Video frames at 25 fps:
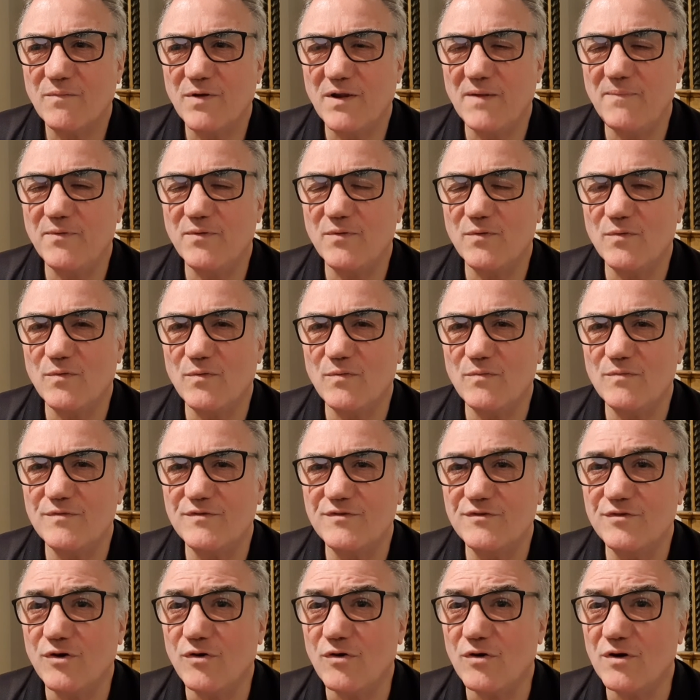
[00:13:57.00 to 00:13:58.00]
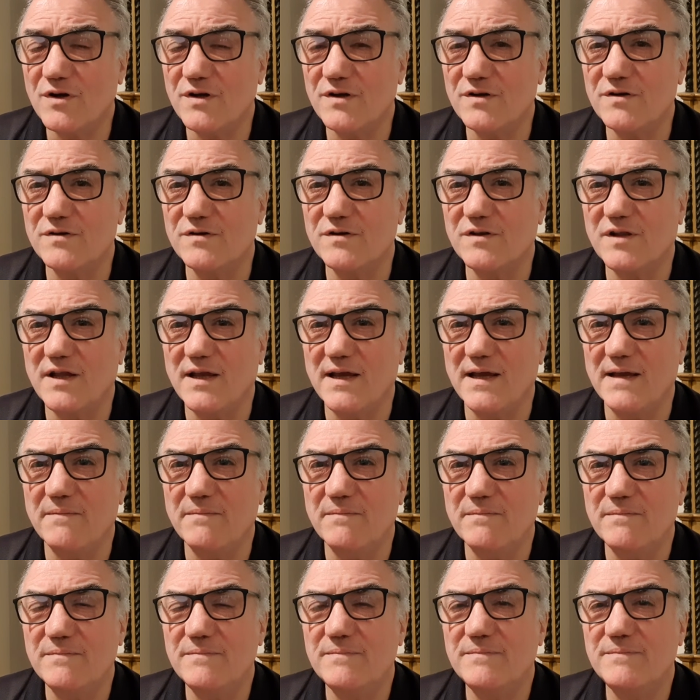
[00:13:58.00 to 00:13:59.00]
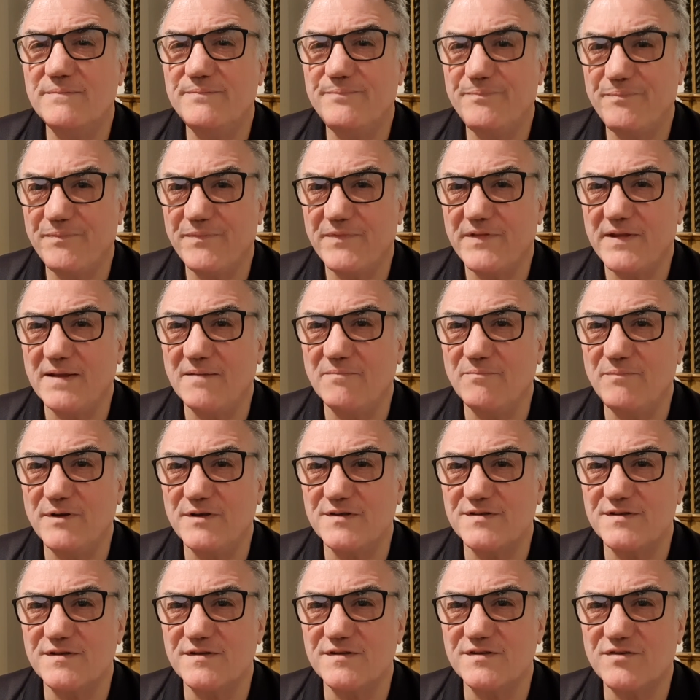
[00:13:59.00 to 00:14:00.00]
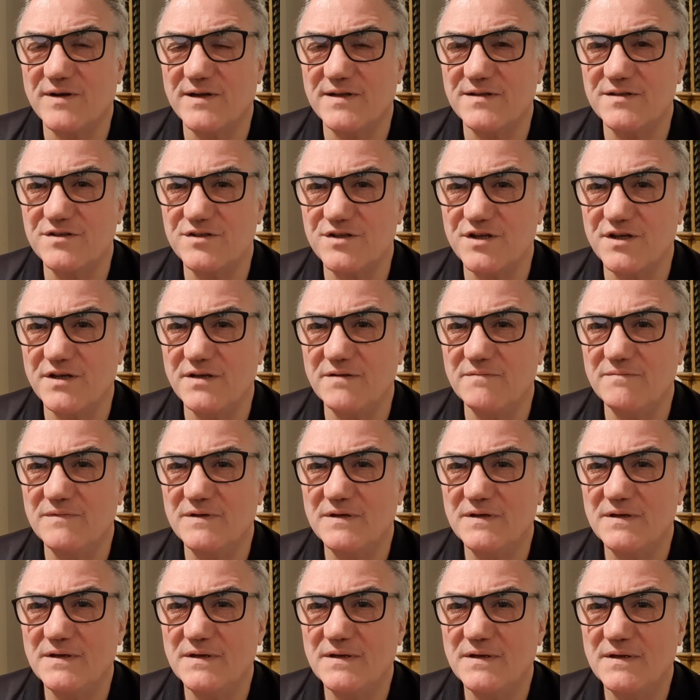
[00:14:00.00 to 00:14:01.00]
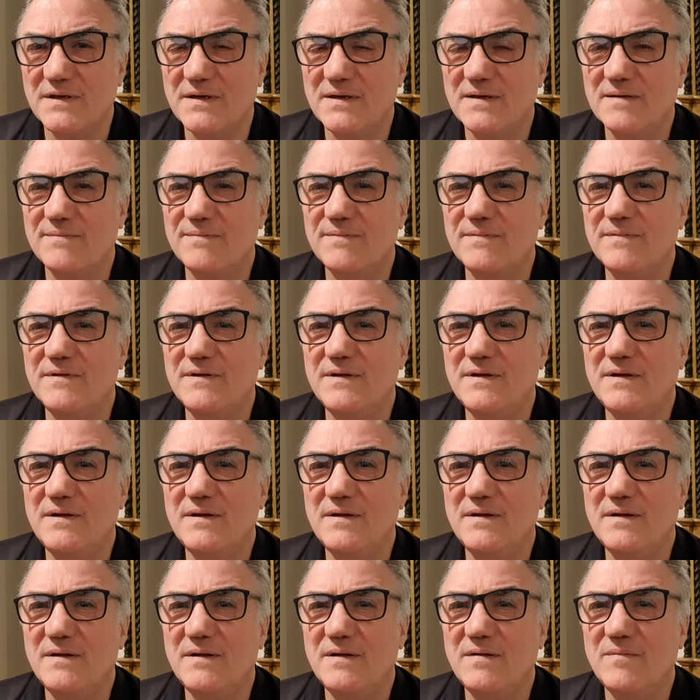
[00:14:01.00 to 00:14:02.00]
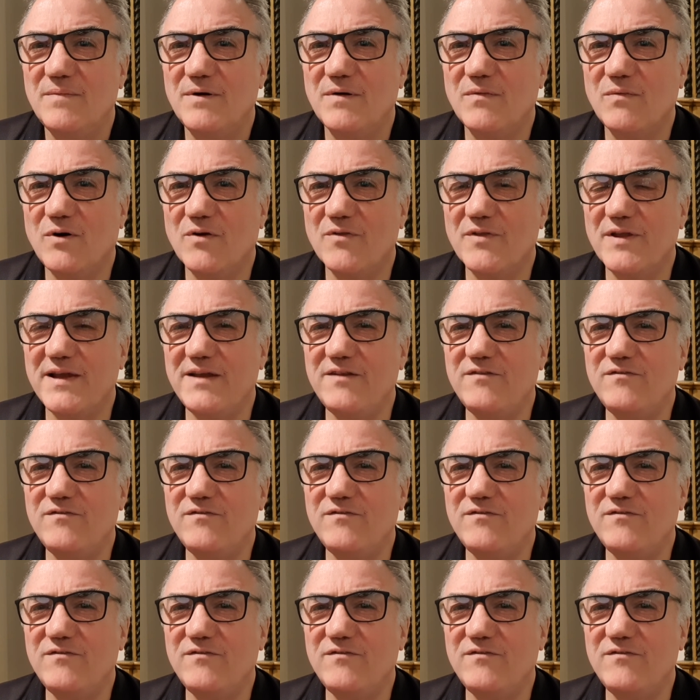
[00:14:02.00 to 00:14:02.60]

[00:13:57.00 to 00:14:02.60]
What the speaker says: people talk a good game in business strategy, but what